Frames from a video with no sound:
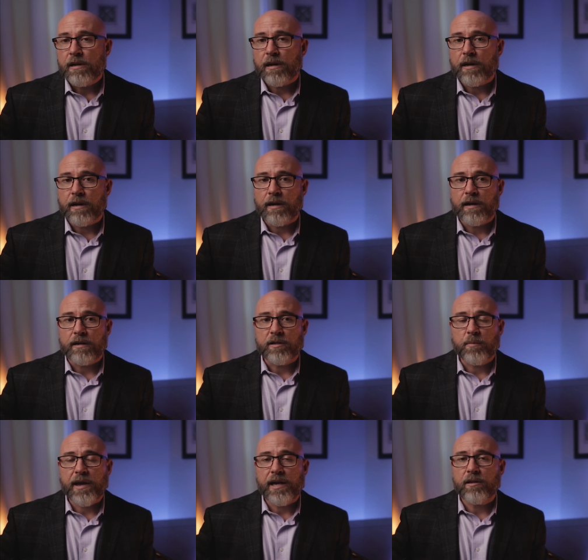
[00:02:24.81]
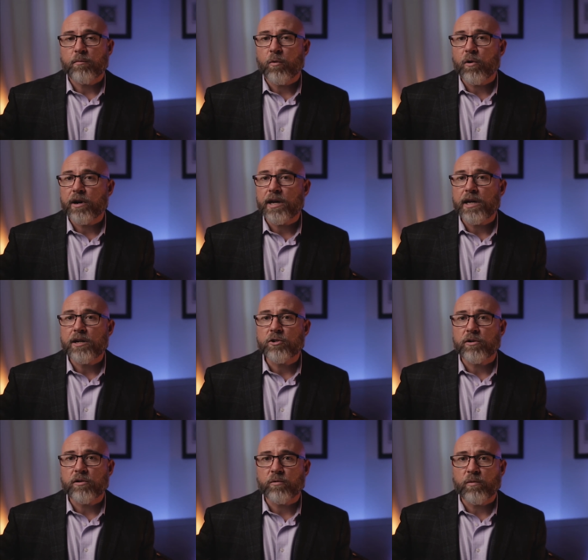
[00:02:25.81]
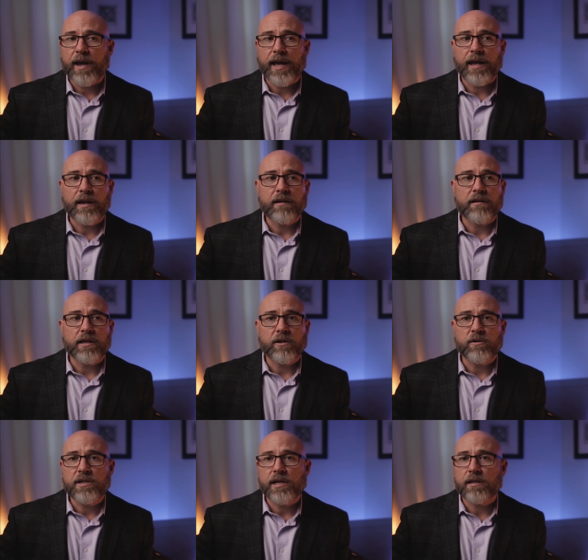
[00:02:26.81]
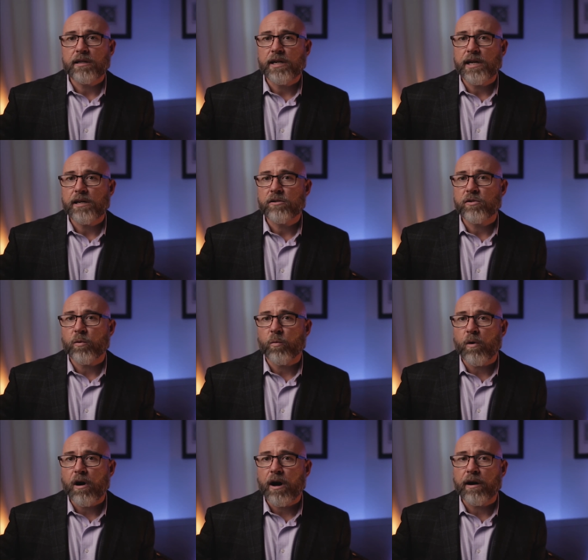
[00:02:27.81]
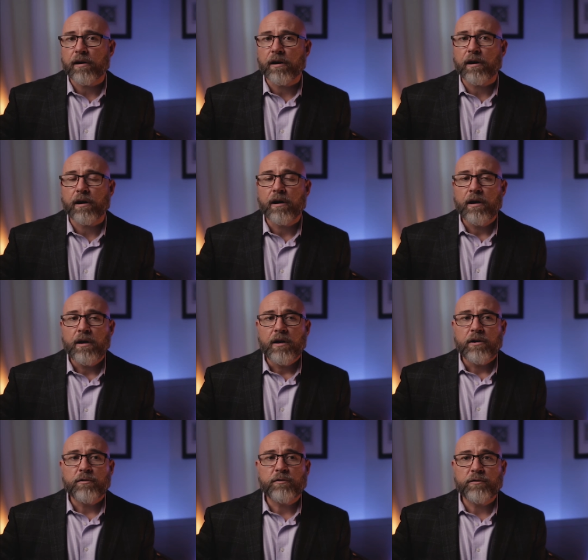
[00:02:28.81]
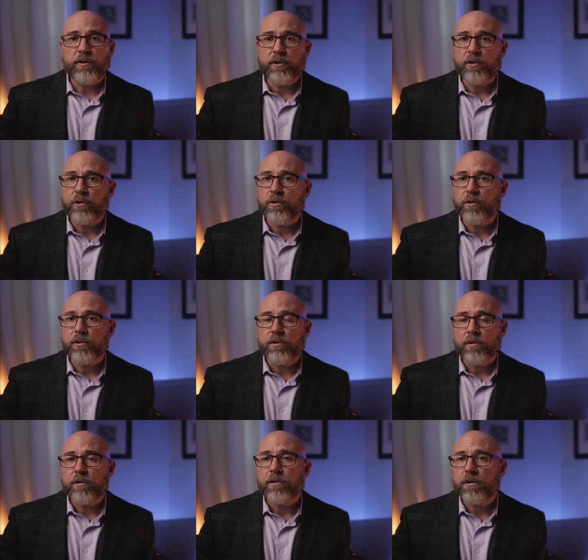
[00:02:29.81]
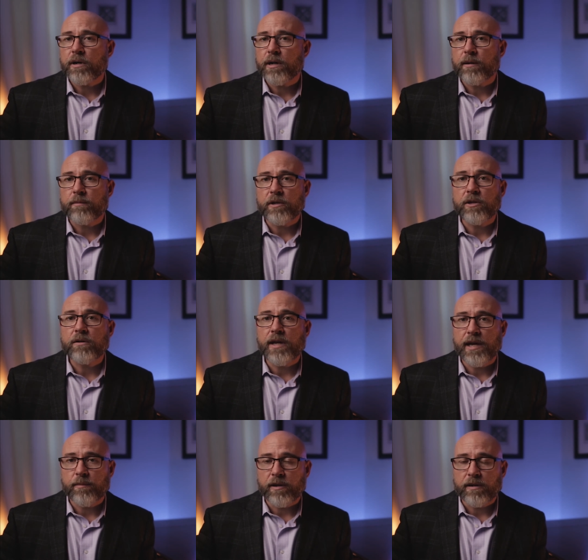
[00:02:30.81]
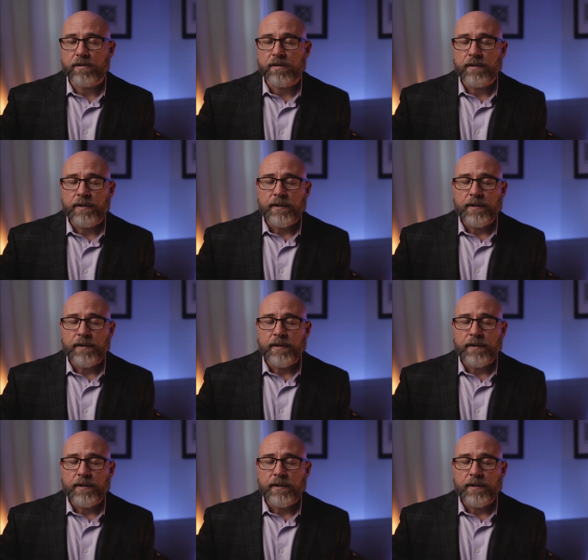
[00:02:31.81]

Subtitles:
to pay the mortgage or the rent, the utilities, the water, food, you name it.